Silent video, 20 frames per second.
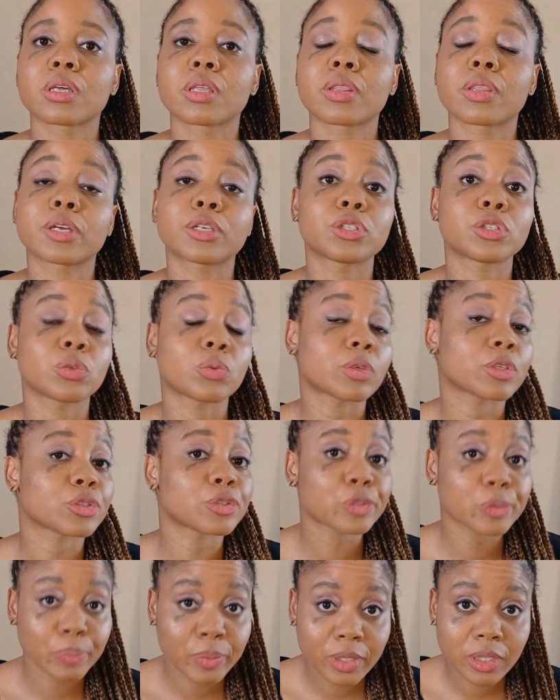that you want
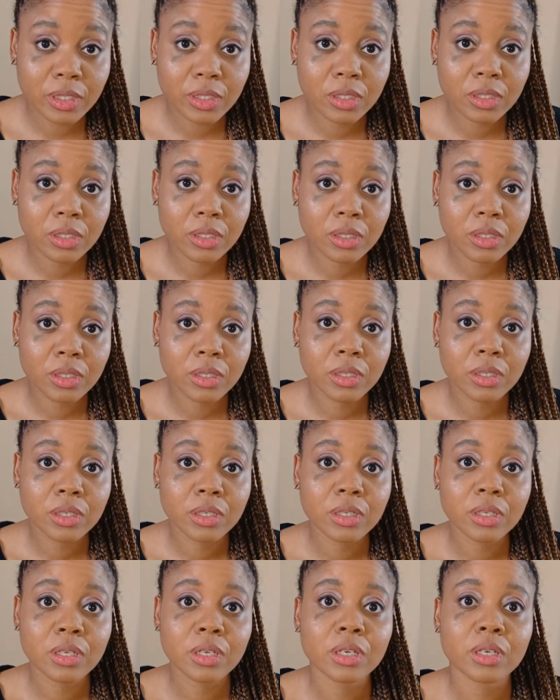to be,
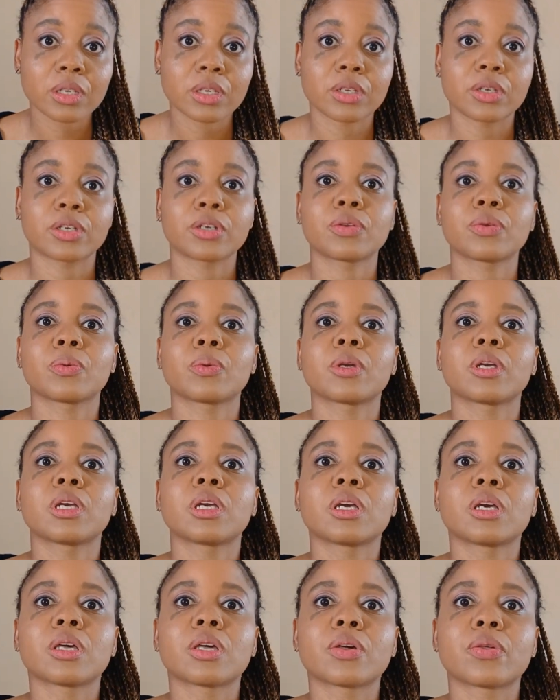you know,
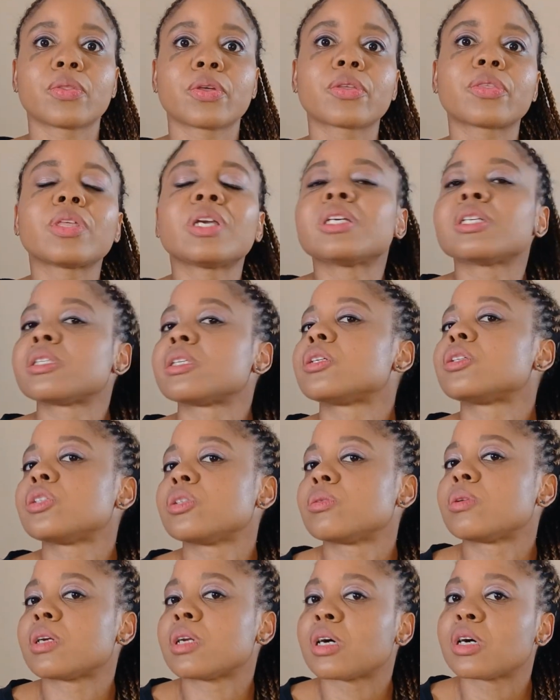the things that
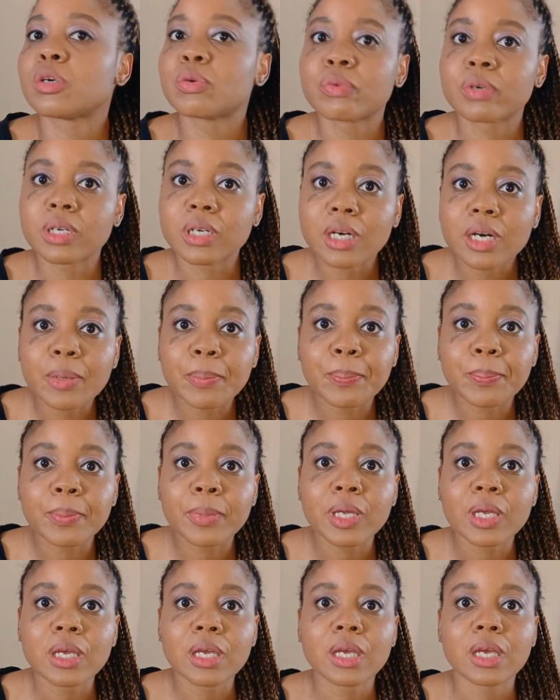you want to overcome,
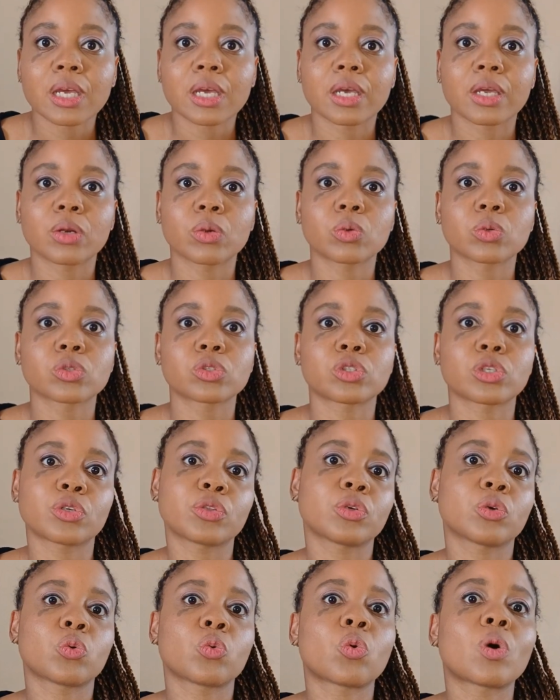and also
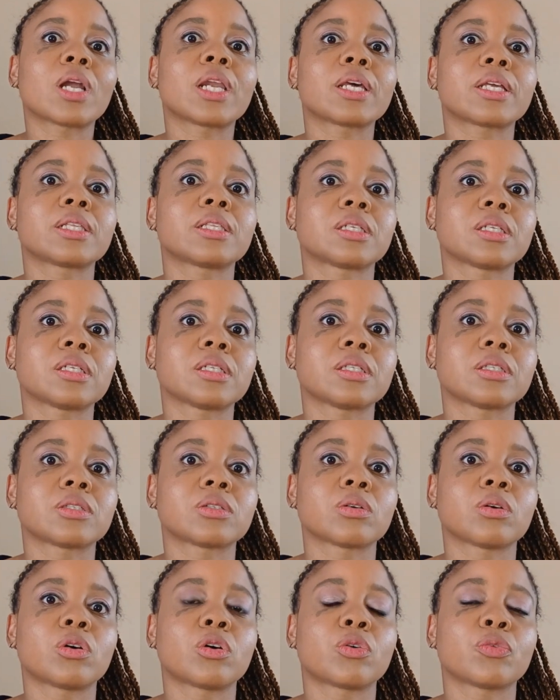the qualities
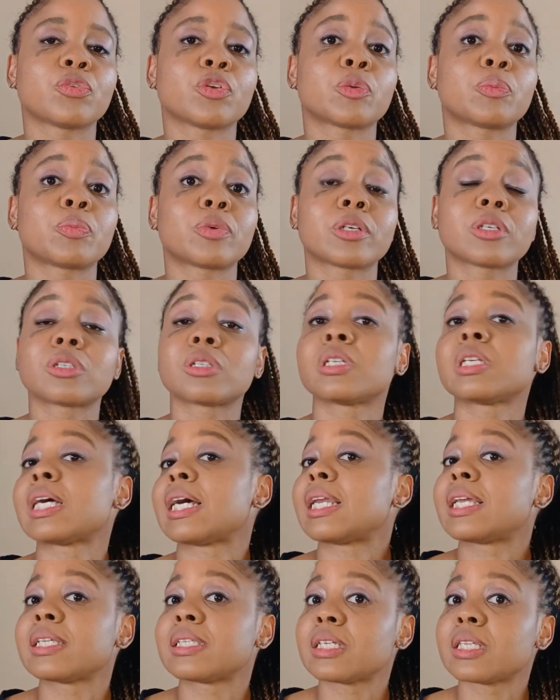of your
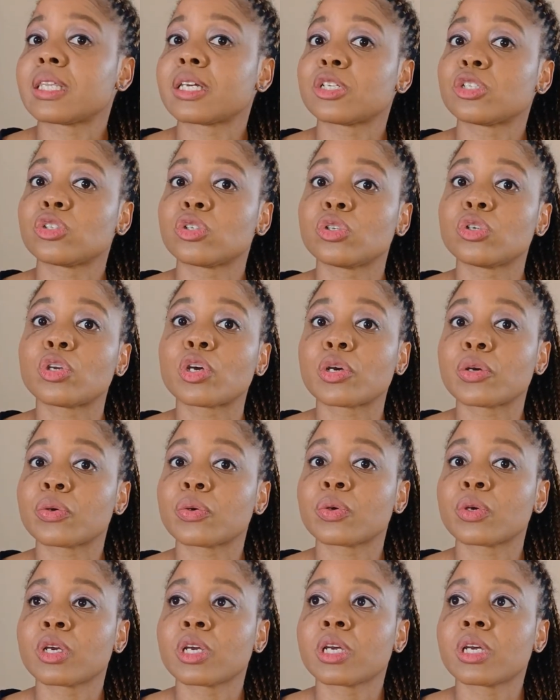personality that you know
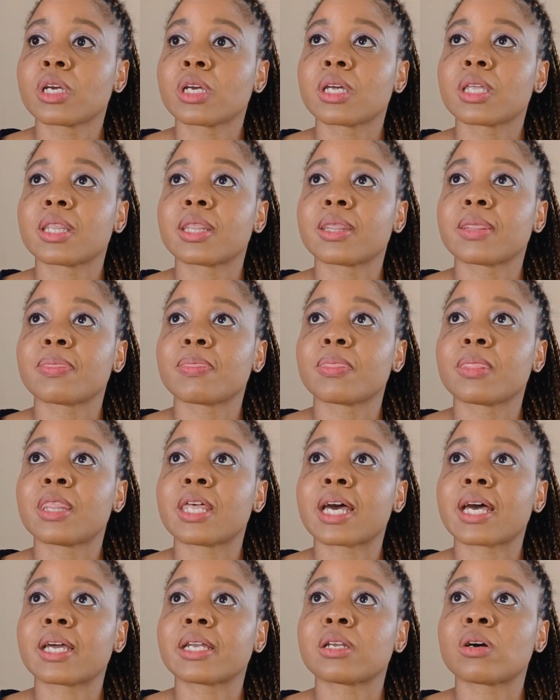
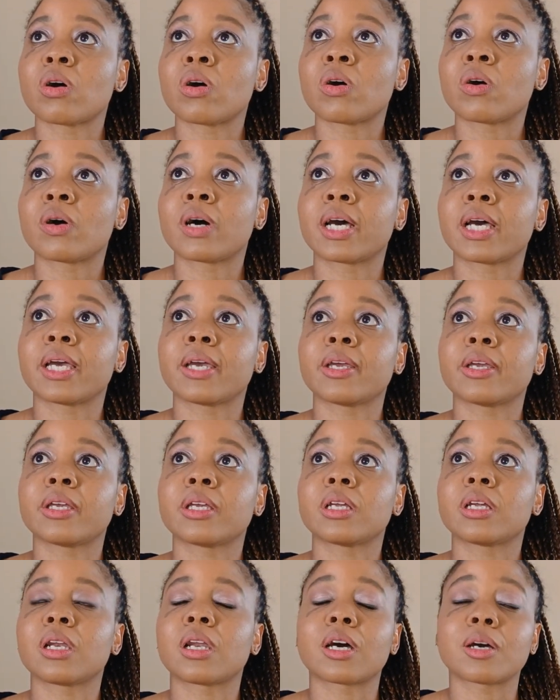that are a
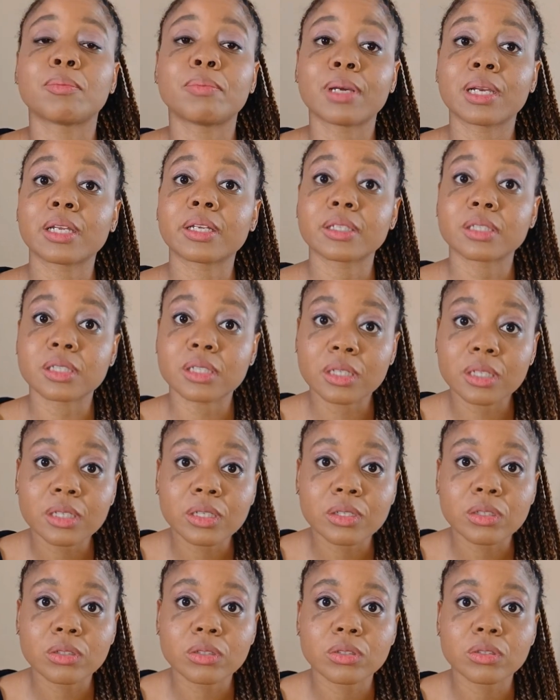liability
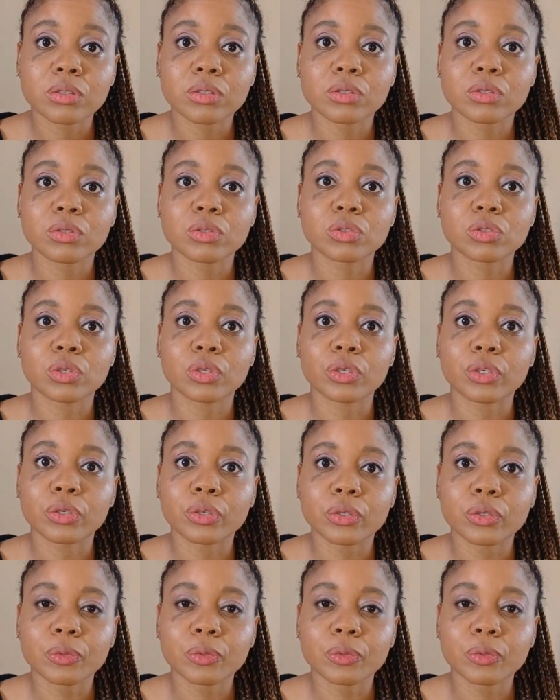to you.